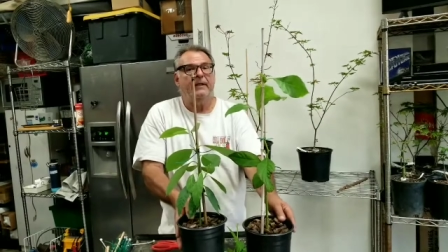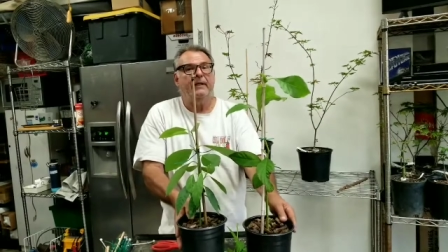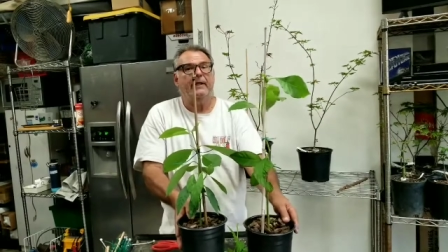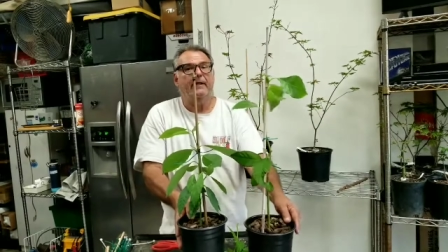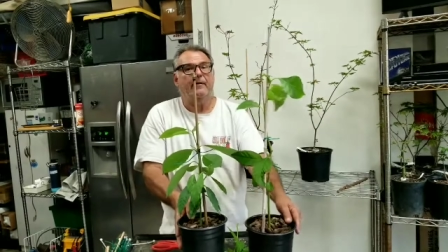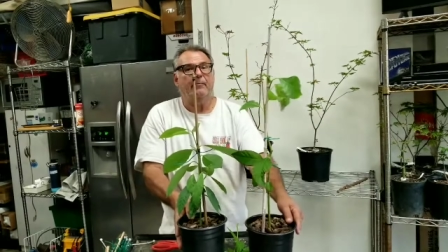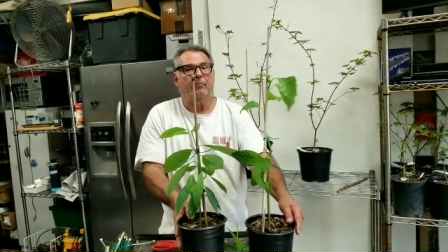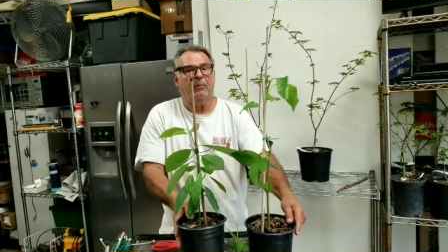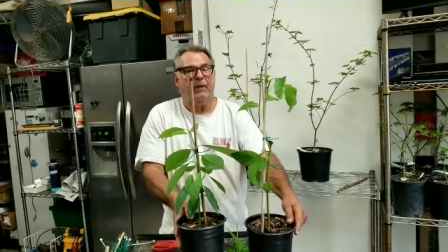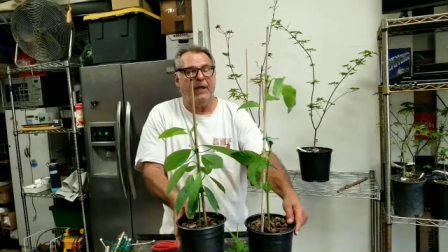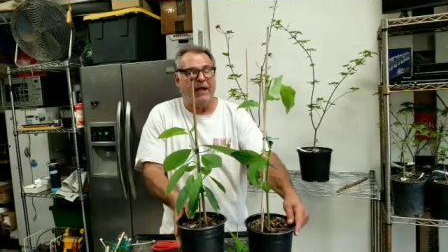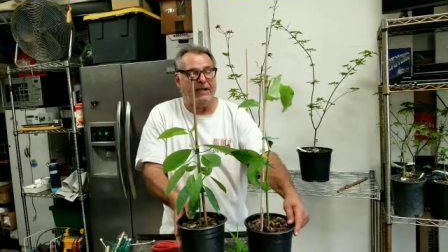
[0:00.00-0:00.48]

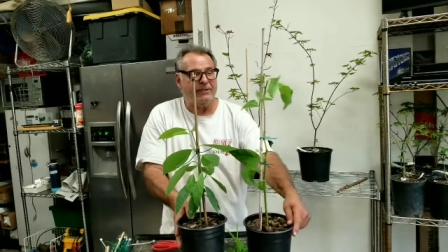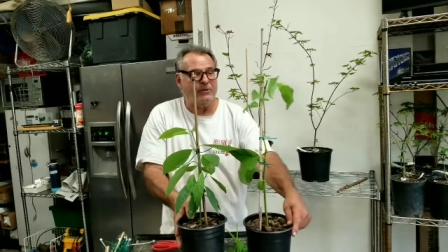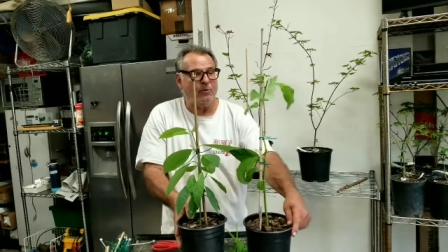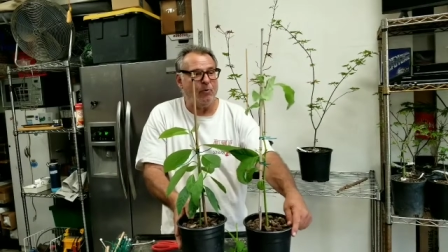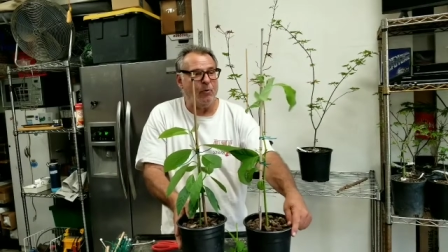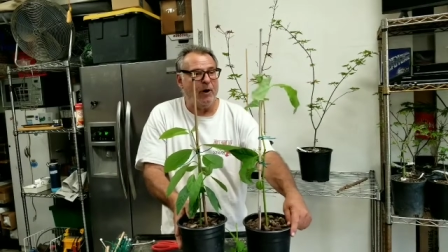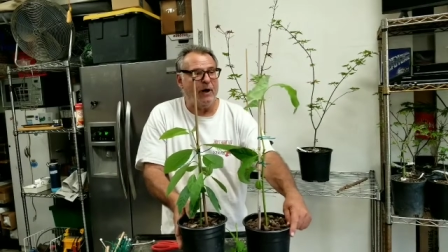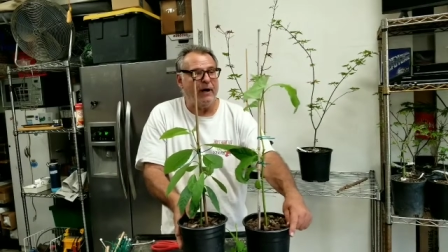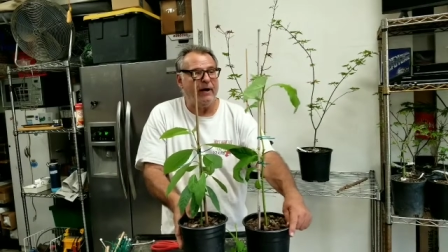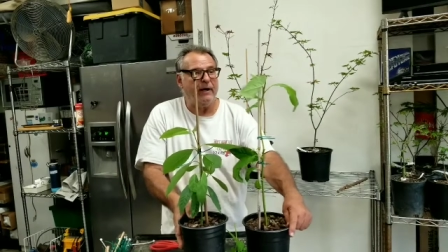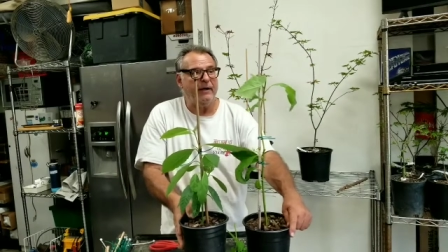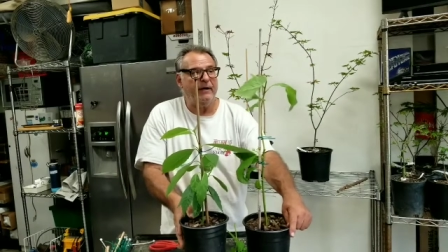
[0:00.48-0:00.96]
give them lots of
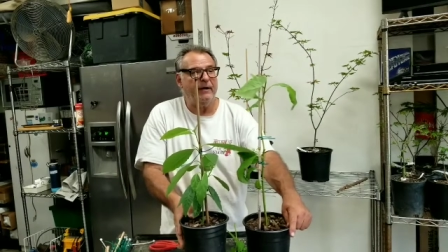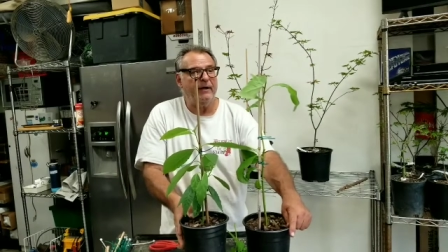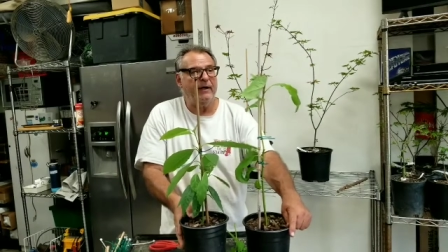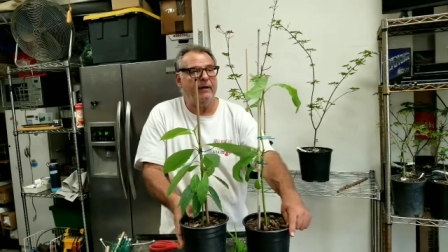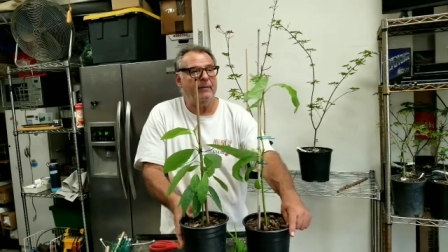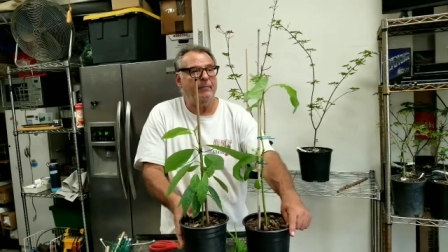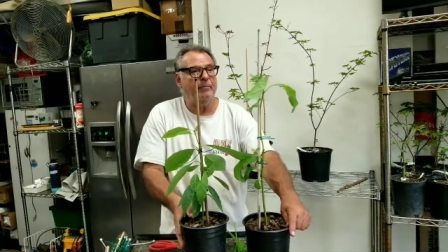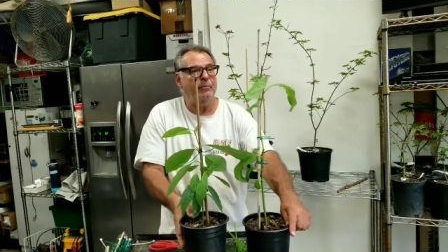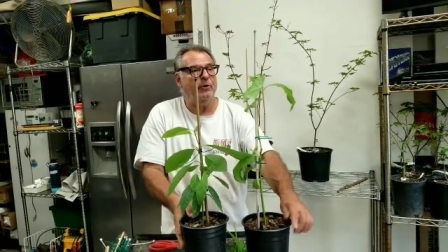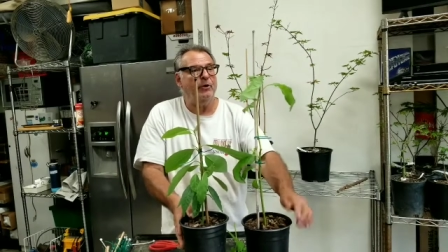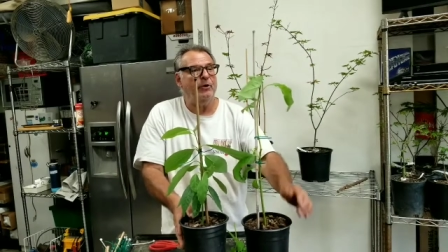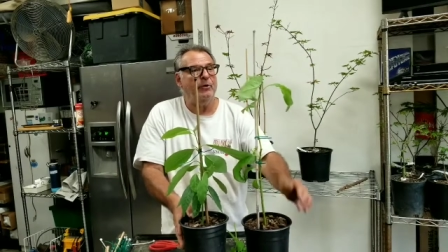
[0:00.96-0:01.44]
water,
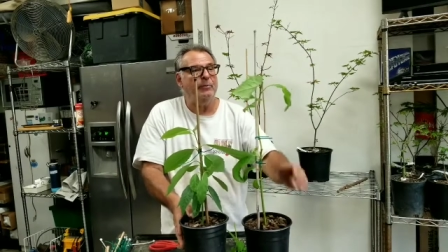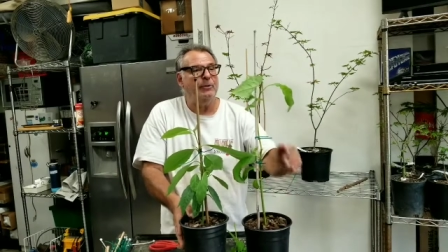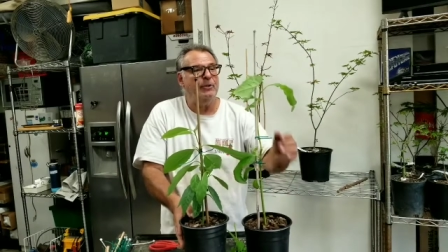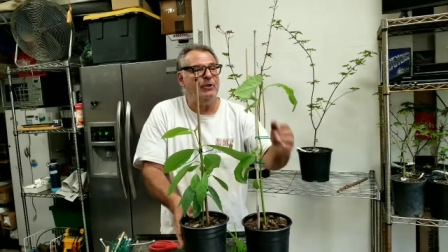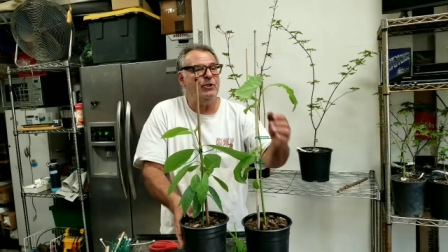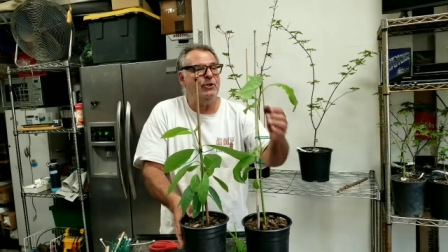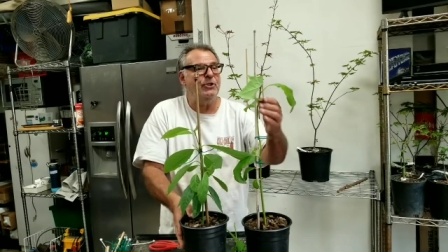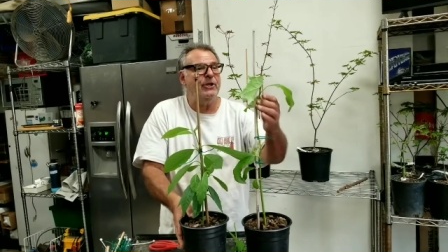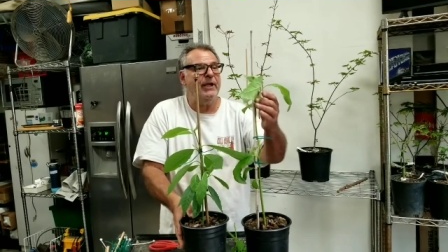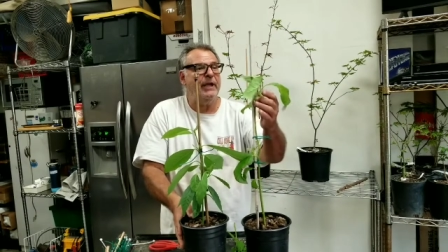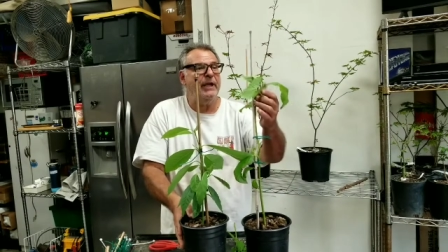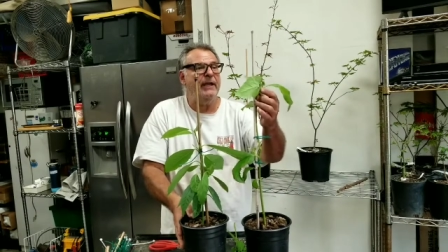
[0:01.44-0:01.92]
and put them in the
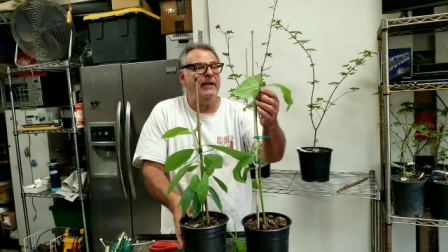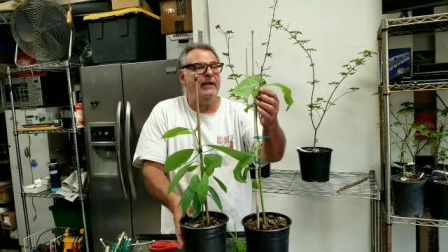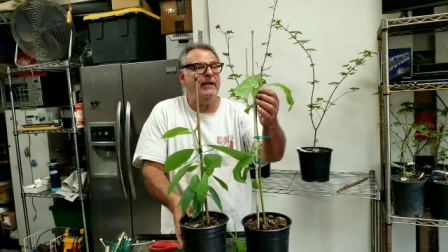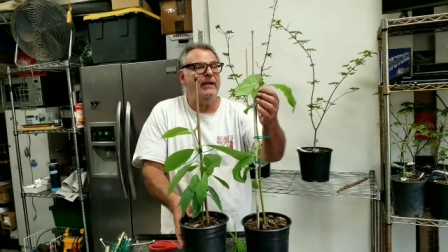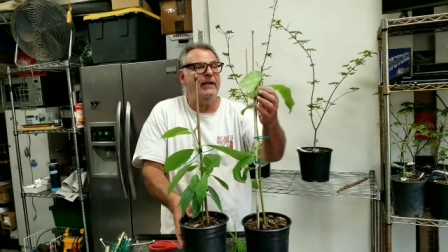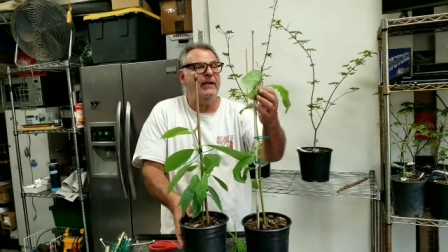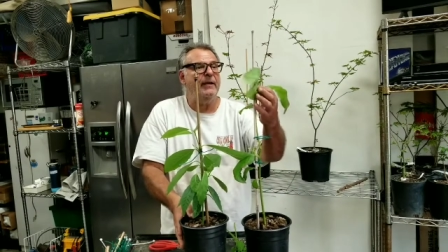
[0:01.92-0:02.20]
shade